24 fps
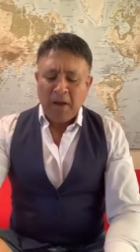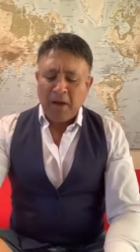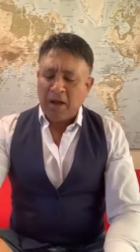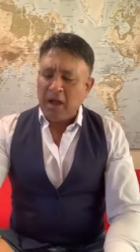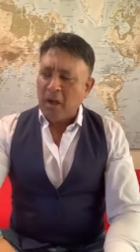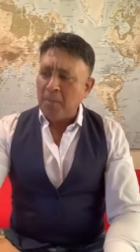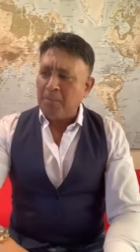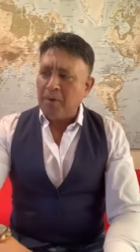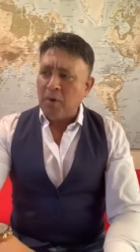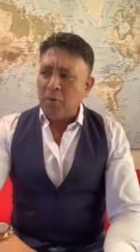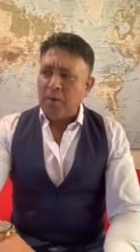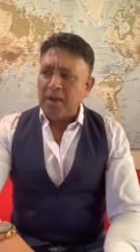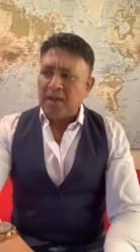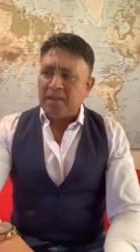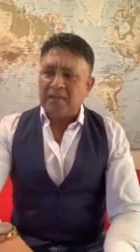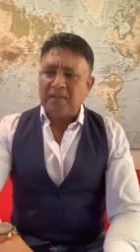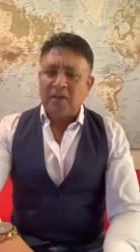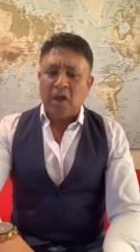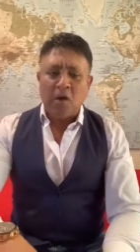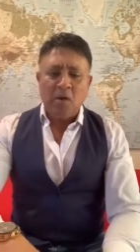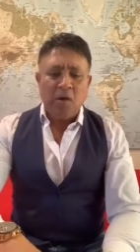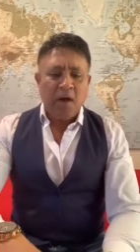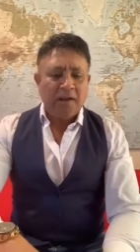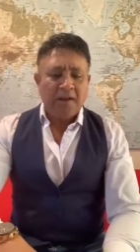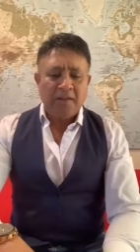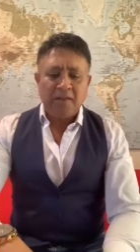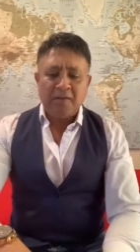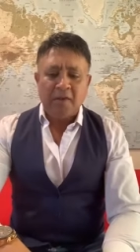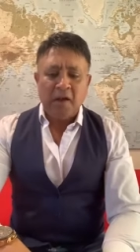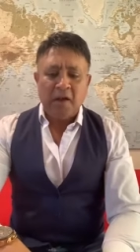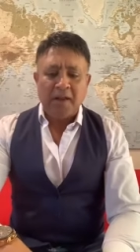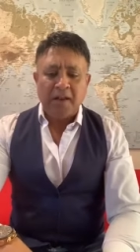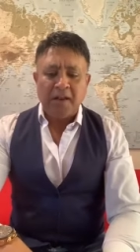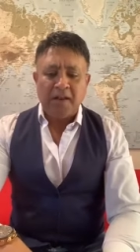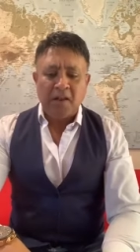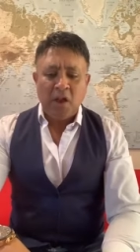A couple of weeks ago, I
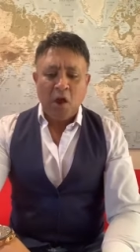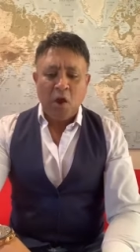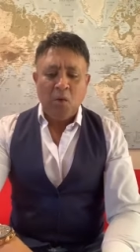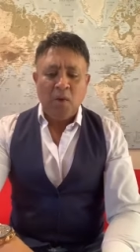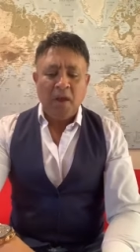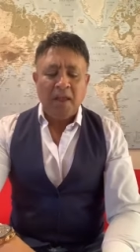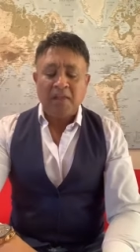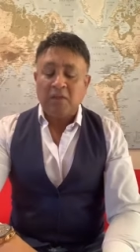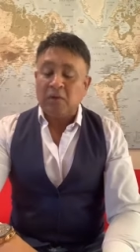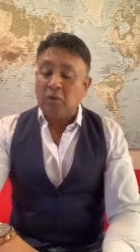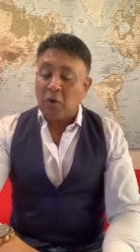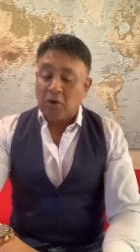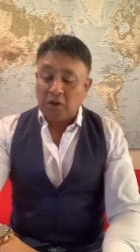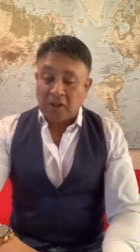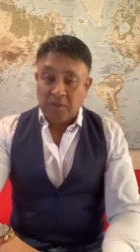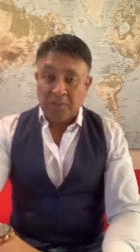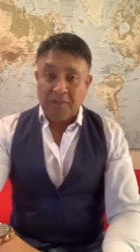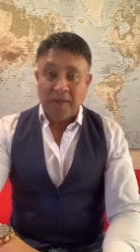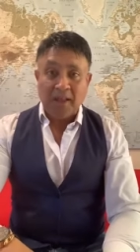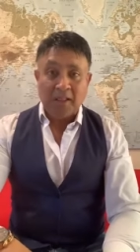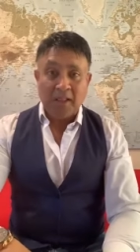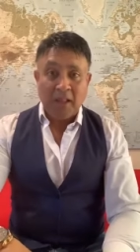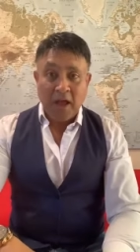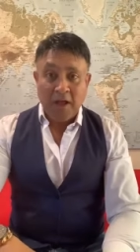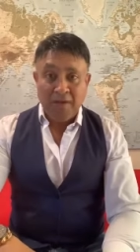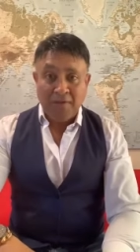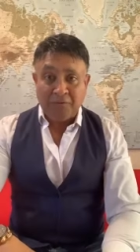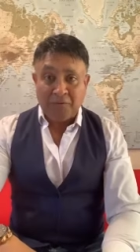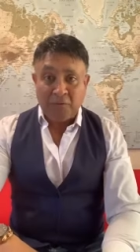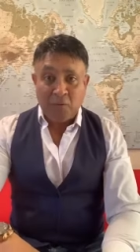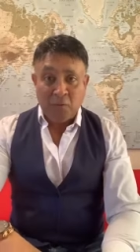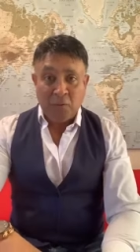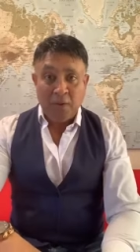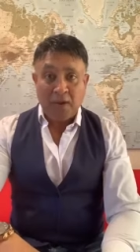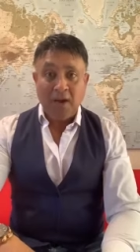decided, no, it's got to be a live stream.